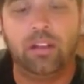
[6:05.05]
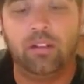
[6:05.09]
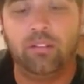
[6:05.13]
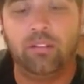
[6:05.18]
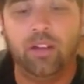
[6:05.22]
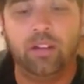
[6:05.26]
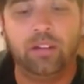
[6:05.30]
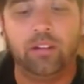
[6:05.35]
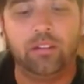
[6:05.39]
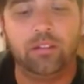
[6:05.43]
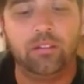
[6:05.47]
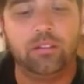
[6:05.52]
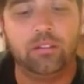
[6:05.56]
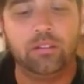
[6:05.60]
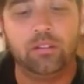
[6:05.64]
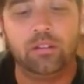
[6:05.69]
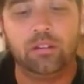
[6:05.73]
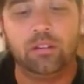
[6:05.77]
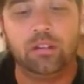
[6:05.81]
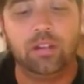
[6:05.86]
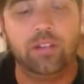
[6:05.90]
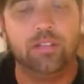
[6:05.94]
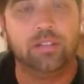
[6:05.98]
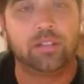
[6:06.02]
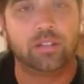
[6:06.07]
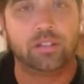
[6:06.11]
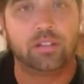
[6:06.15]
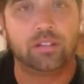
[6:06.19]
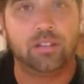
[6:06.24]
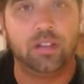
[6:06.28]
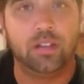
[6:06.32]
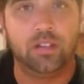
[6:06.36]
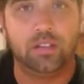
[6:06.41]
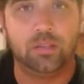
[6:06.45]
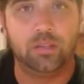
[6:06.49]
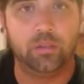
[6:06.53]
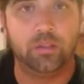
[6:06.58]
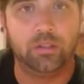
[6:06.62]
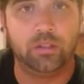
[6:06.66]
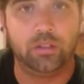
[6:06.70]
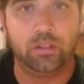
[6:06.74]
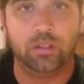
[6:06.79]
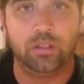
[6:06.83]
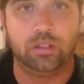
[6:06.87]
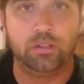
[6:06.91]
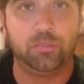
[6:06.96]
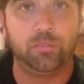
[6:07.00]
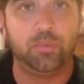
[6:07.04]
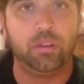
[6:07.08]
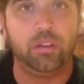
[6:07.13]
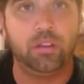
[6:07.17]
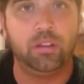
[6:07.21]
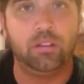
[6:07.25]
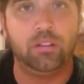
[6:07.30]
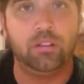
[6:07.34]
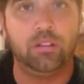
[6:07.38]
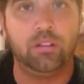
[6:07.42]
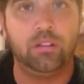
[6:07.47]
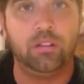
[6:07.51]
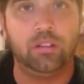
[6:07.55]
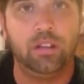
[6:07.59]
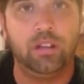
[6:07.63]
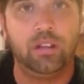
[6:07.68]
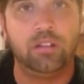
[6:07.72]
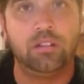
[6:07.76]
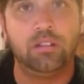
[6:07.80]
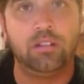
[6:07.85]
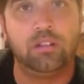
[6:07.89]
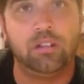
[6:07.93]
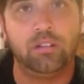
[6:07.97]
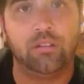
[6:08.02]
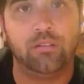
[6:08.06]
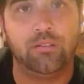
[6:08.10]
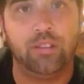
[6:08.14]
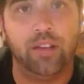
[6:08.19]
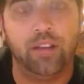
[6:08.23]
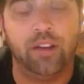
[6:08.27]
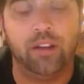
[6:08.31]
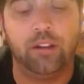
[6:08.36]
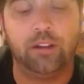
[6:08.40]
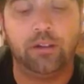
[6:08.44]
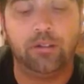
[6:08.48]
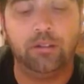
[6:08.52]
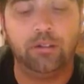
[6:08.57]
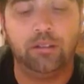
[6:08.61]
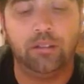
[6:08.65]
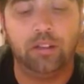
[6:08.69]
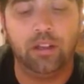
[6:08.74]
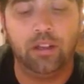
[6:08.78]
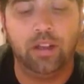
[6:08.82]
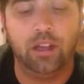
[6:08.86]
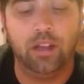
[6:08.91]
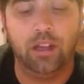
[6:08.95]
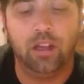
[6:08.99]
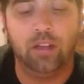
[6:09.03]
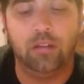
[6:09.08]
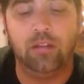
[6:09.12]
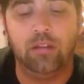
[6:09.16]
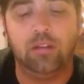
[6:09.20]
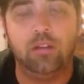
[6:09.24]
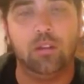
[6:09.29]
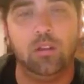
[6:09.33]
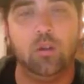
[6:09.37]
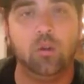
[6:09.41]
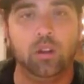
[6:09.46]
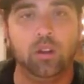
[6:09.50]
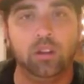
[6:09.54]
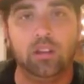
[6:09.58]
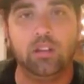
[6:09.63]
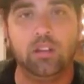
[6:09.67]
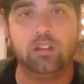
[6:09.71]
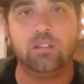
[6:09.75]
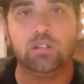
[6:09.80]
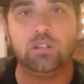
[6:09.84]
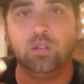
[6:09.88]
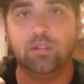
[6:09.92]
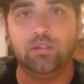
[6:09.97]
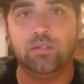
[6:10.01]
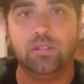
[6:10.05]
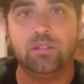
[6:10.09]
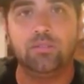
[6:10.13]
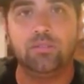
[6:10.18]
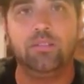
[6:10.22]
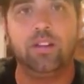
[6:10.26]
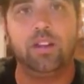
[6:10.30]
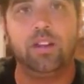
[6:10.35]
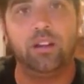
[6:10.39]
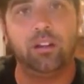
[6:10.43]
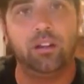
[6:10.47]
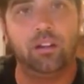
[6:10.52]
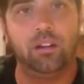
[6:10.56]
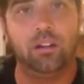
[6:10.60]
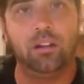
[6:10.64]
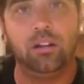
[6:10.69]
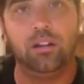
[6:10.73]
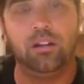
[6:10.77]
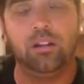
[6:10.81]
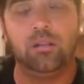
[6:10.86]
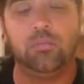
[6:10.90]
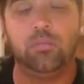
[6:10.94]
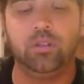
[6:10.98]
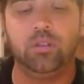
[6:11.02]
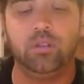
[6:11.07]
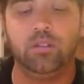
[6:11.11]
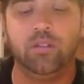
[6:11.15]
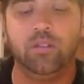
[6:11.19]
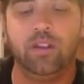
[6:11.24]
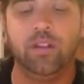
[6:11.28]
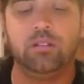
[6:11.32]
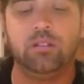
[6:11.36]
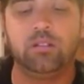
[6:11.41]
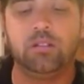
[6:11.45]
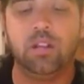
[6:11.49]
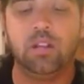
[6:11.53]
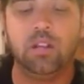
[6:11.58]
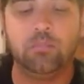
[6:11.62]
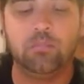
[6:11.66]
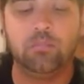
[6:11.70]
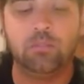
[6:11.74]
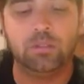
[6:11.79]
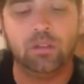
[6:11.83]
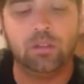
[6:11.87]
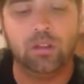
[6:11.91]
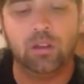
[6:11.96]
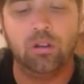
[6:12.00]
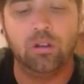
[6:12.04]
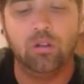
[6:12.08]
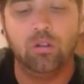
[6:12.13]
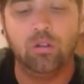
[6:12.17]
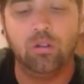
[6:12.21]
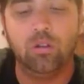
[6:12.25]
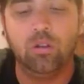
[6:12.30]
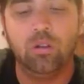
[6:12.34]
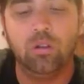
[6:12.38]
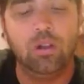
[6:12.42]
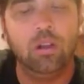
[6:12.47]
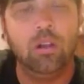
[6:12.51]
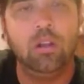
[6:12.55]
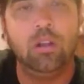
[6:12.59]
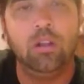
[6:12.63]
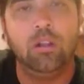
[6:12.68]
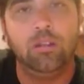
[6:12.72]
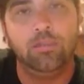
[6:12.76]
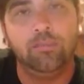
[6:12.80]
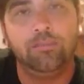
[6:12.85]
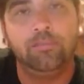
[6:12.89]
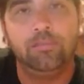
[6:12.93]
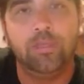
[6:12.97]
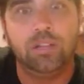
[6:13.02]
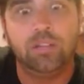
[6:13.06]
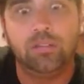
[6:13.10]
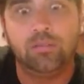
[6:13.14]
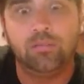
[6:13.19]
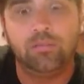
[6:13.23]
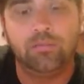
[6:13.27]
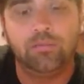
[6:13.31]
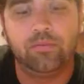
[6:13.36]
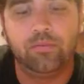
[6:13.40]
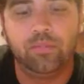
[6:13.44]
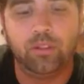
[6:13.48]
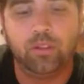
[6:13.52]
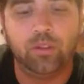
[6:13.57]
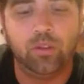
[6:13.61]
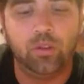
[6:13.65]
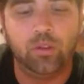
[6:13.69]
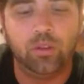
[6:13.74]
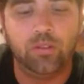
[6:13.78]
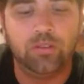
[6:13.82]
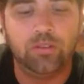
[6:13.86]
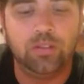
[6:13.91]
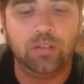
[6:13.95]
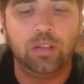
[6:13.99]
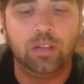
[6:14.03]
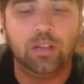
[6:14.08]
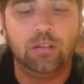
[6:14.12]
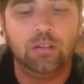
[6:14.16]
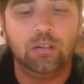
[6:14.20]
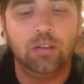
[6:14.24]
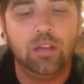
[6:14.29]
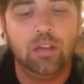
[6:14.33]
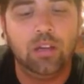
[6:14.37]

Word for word: I've had good enough success with just putting attention to the fighter and noting that it's UFC fighter and then putting the fighter's name so they know it's for the UFC.